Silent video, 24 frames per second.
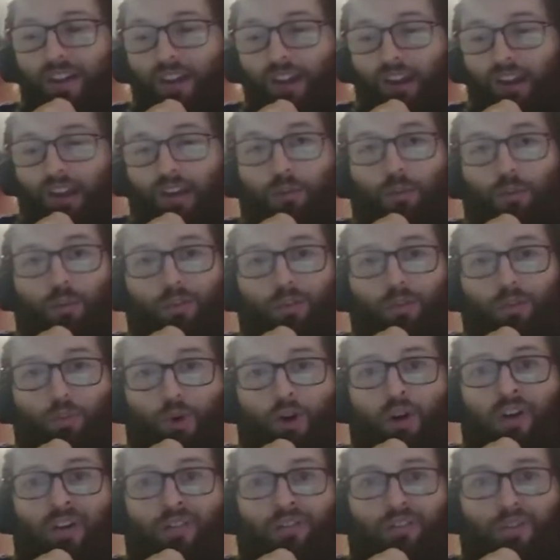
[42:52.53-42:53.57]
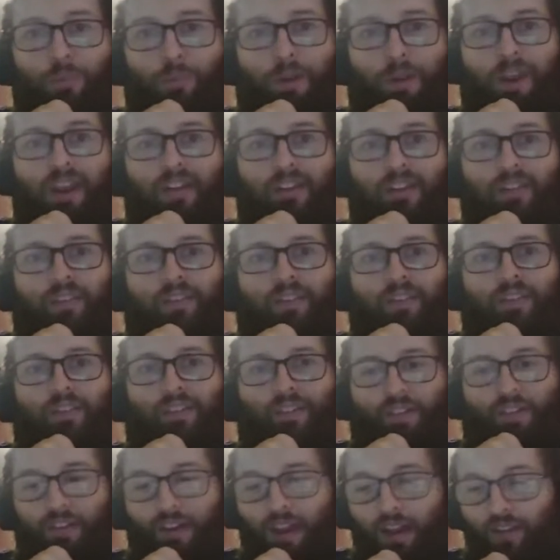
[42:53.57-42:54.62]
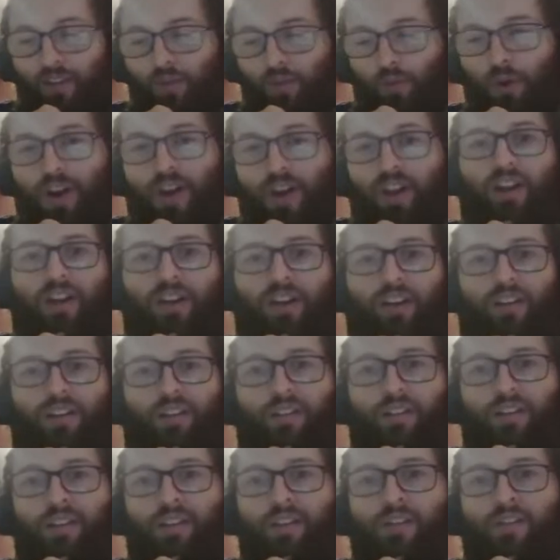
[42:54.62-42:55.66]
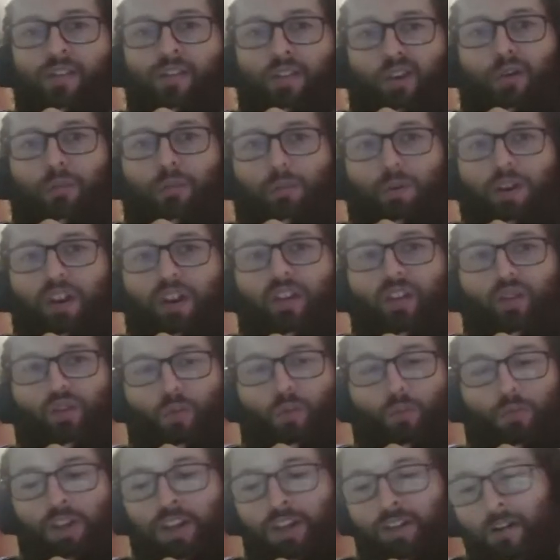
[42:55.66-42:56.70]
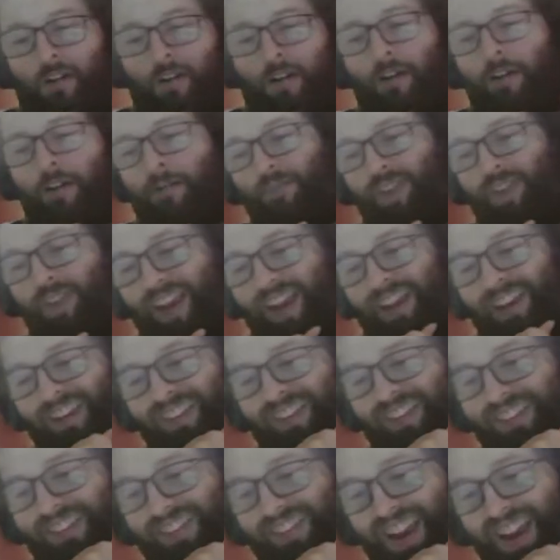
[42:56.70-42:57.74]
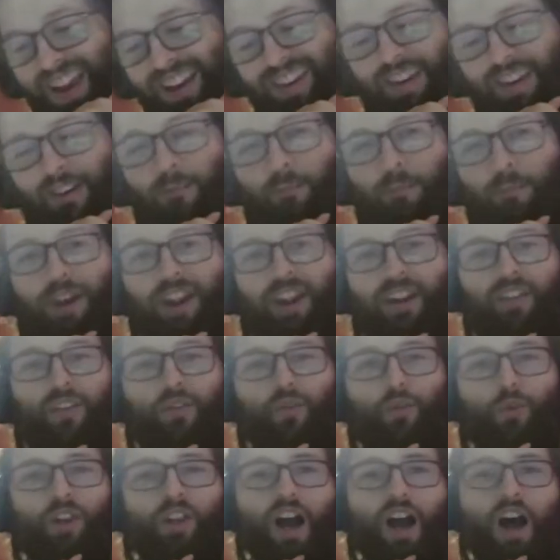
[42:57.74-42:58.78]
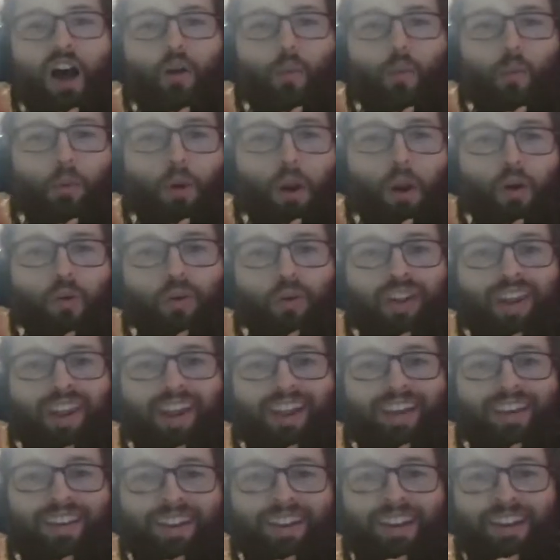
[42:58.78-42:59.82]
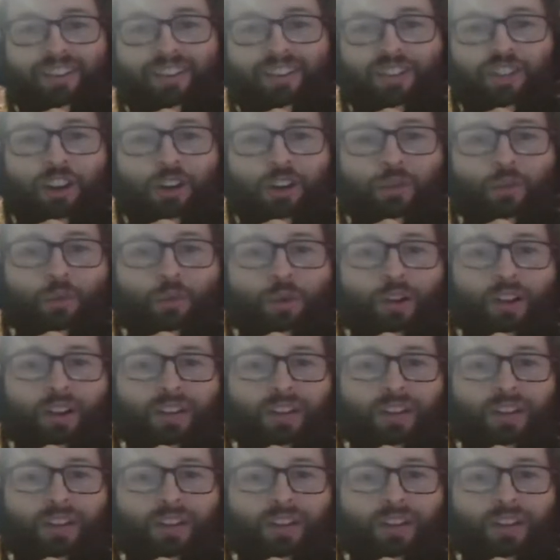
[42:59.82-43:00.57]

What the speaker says: It was one of the best. That's why it is in third place for me. In second place, we got Rogue Nation with